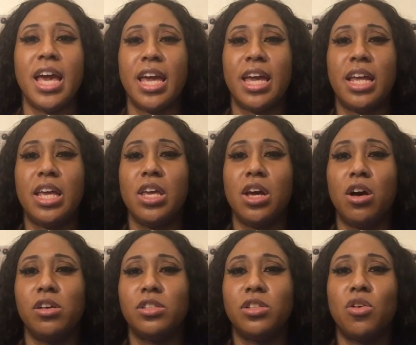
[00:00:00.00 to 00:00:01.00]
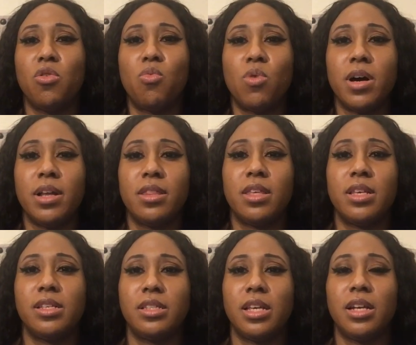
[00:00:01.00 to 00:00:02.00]
And he also won
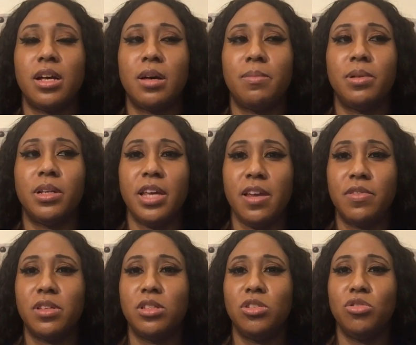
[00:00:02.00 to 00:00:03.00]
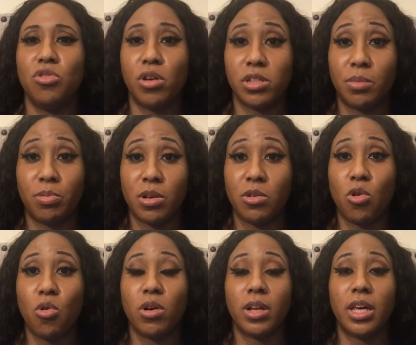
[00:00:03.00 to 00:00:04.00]
this, and I believe this New York Supreme Court.